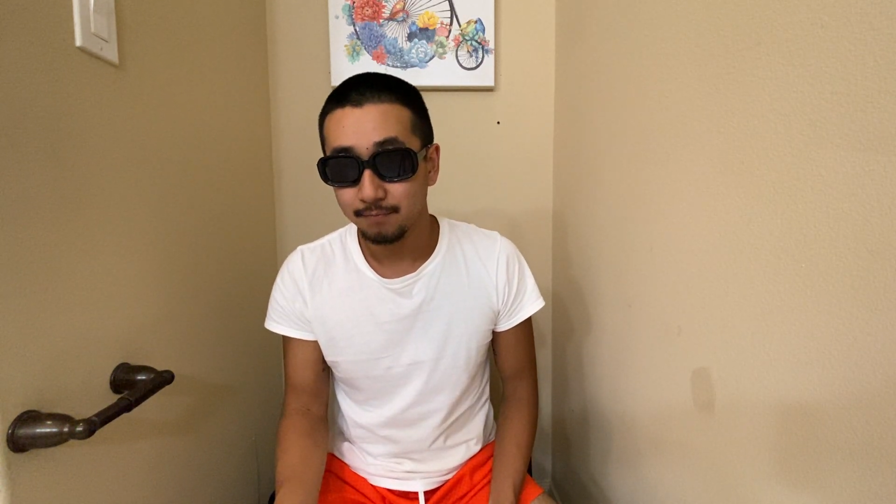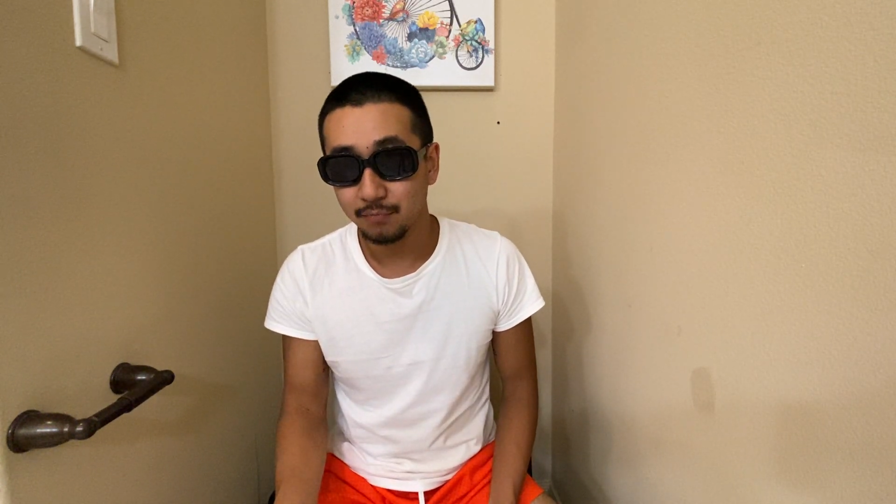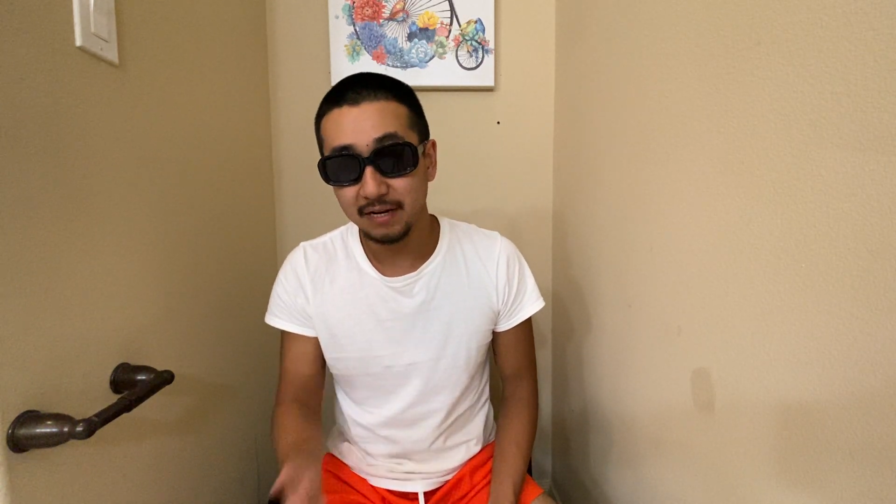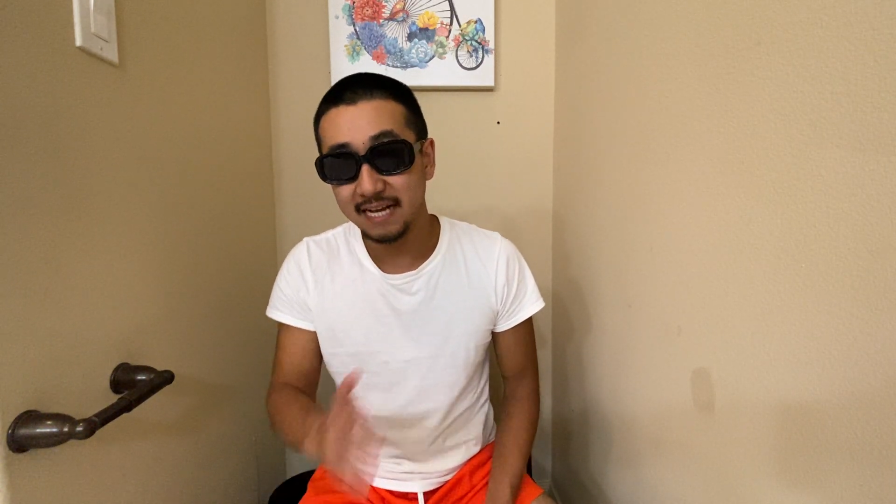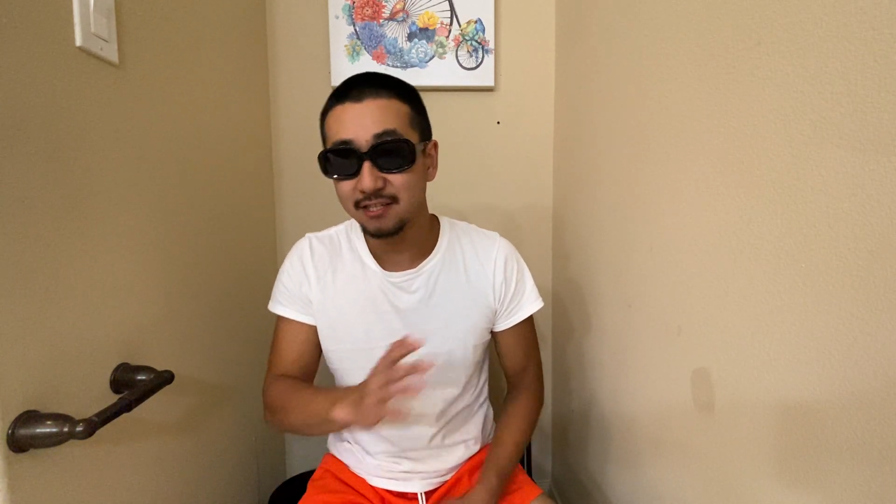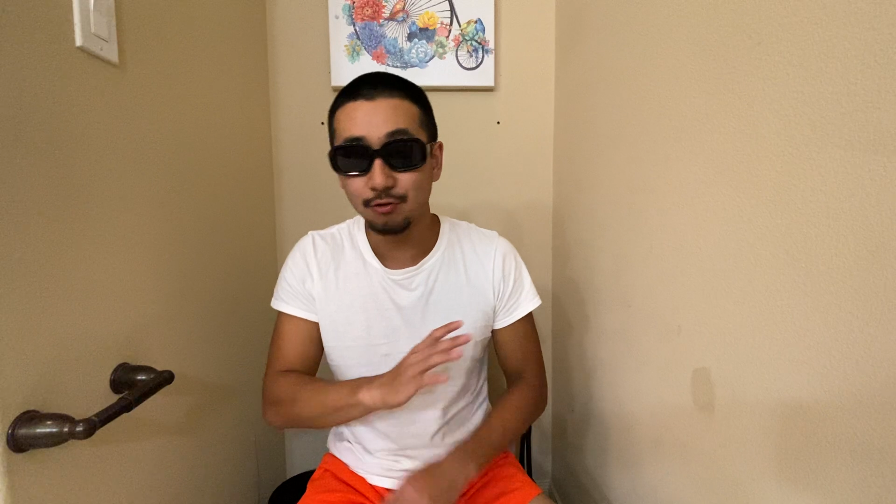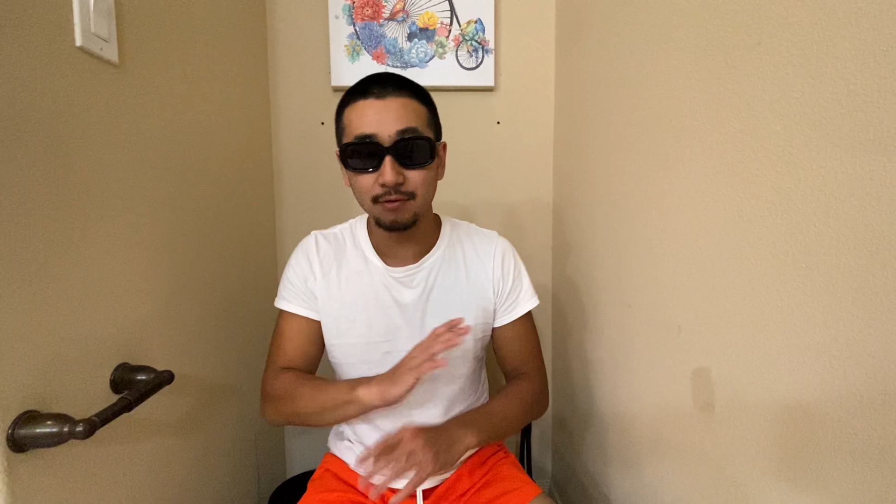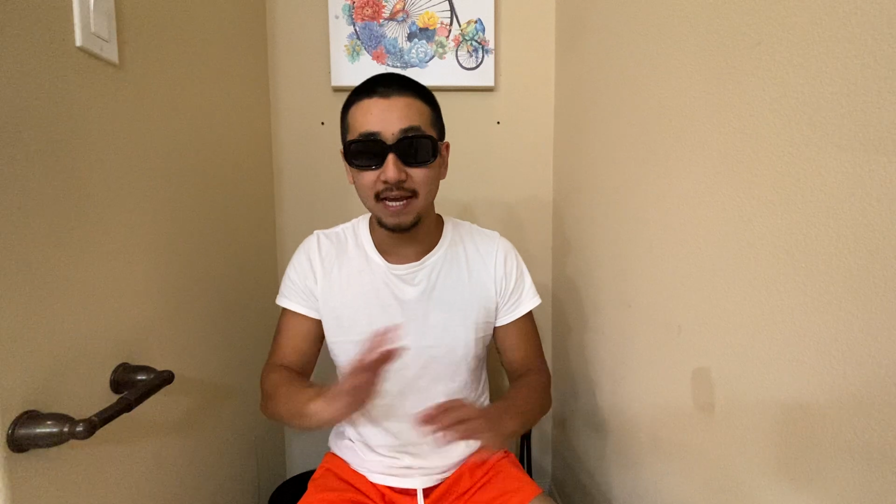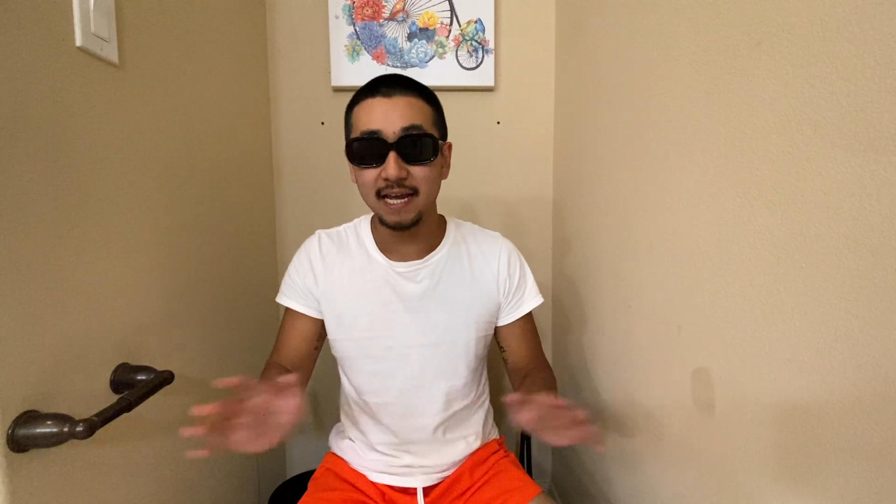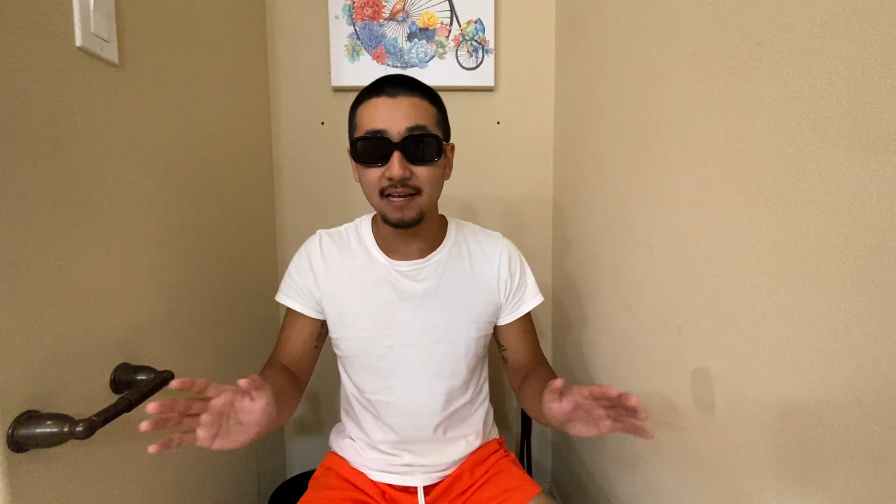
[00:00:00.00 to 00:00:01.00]
But that's
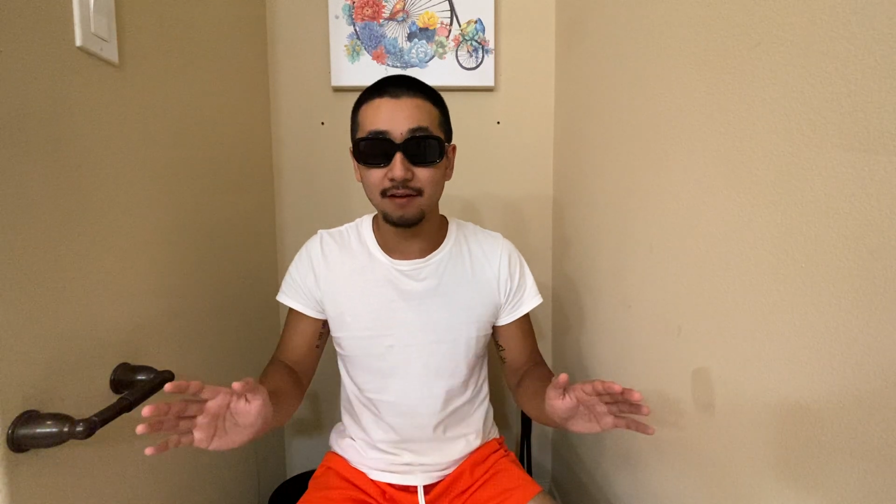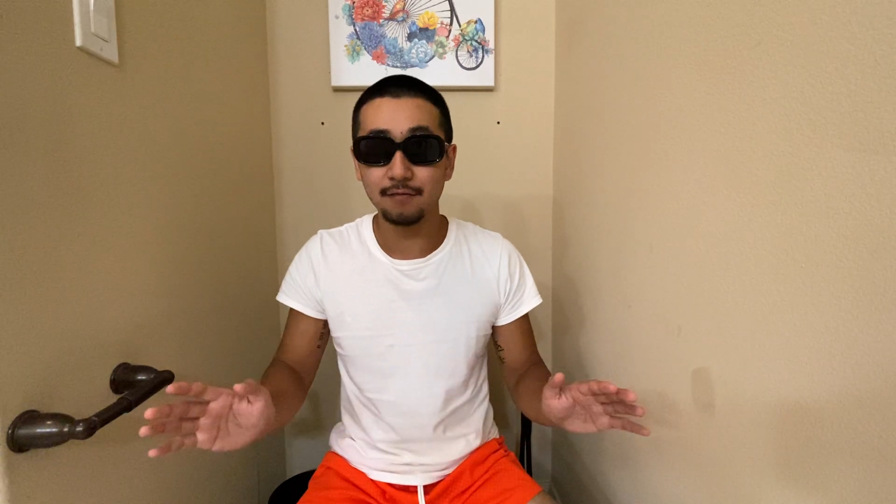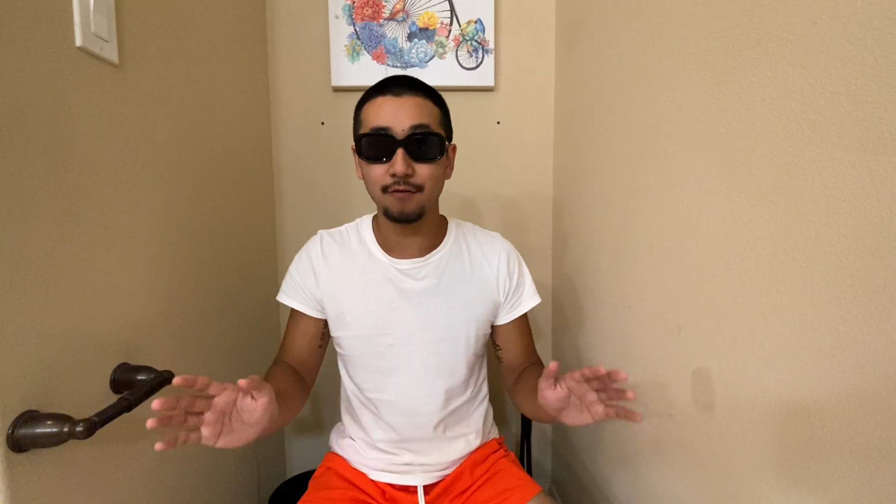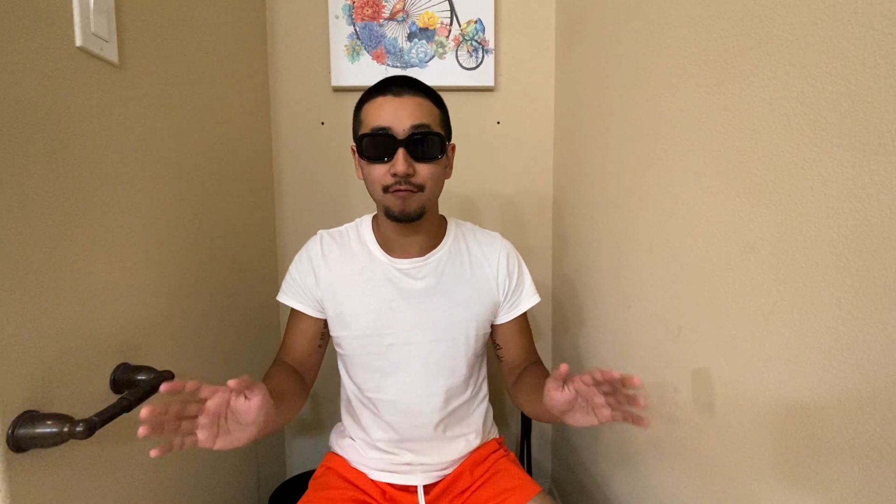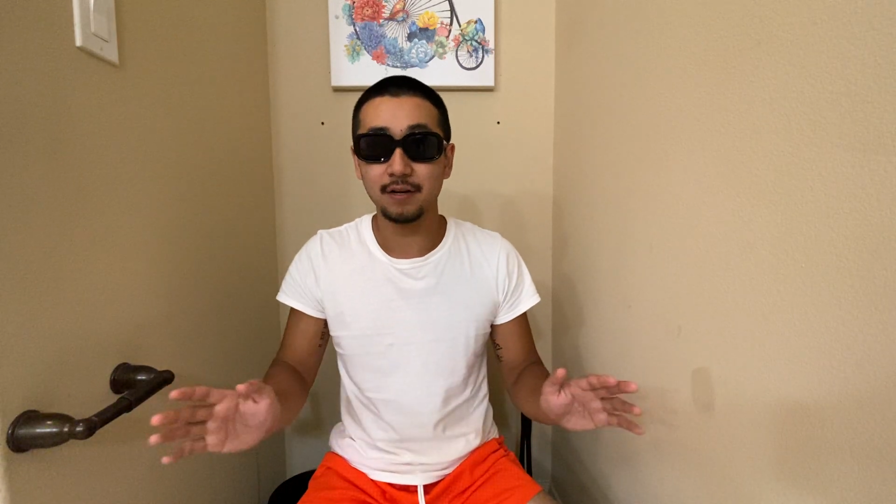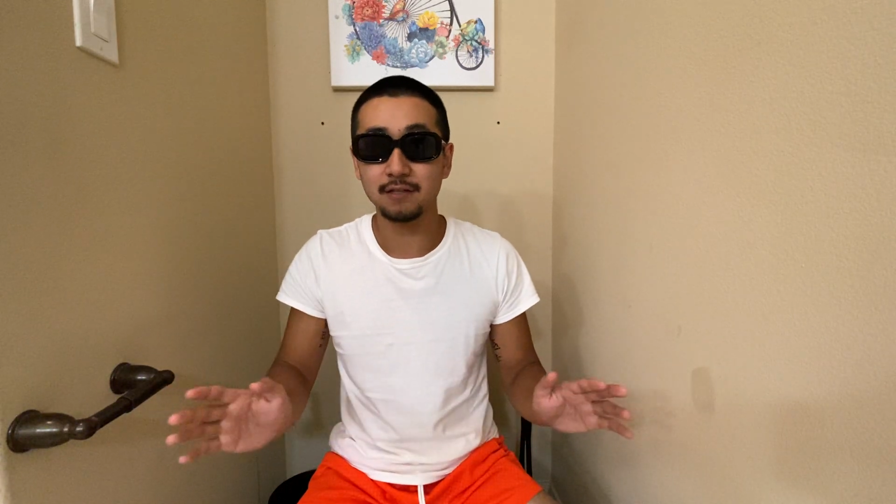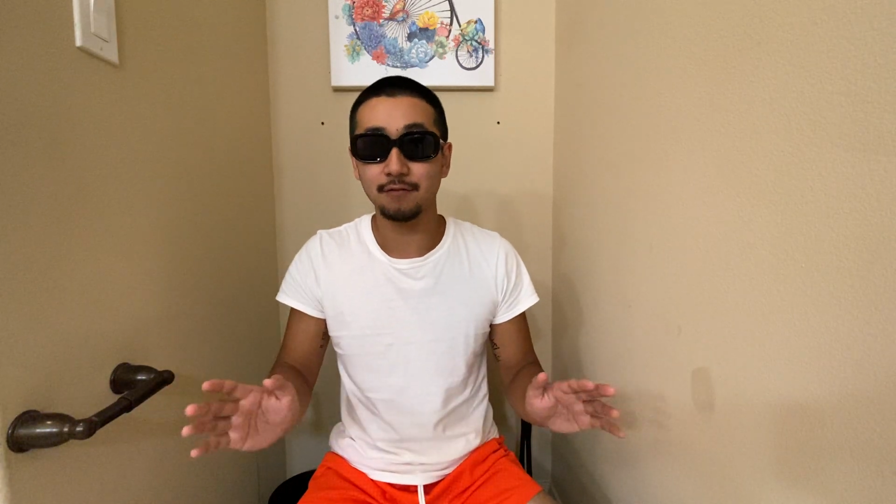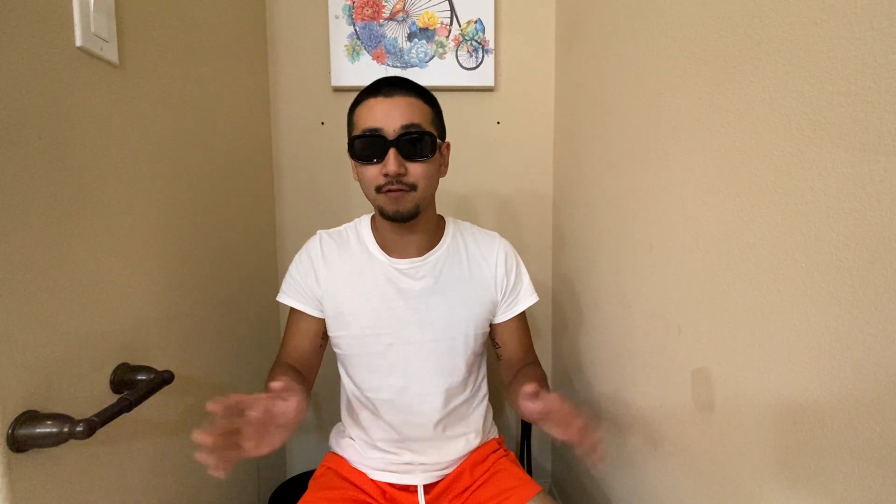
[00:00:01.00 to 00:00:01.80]
okay if your friends or